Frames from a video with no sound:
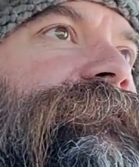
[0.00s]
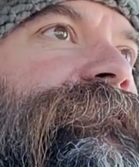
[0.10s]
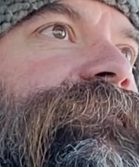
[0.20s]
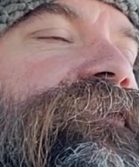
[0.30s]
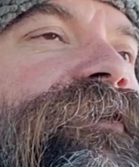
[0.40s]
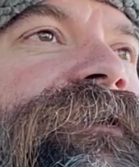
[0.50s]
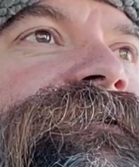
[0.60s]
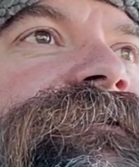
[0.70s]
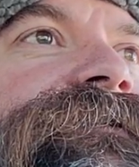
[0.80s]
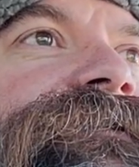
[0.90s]
before I get
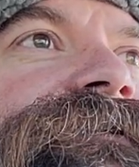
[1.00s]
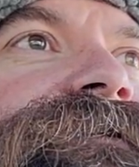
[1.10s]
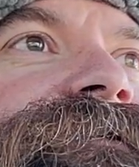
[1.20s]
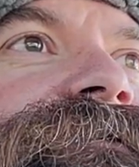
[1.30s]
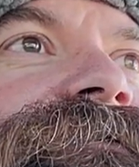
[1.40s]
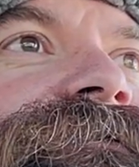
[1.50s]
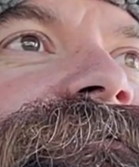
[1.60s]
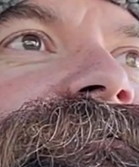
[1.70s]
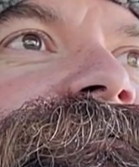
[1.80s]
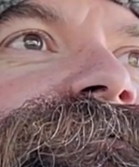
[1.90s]
to the
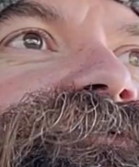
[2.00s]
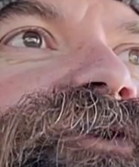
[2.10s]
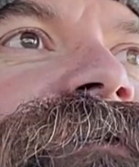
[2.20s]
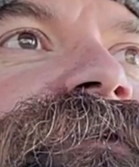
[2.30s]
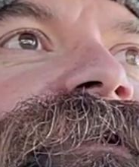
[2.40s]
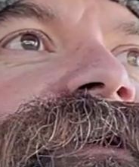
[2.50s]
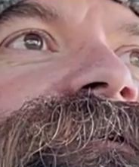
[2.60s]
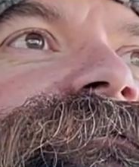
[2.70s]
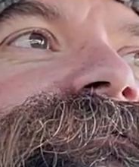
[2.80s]
traffic light,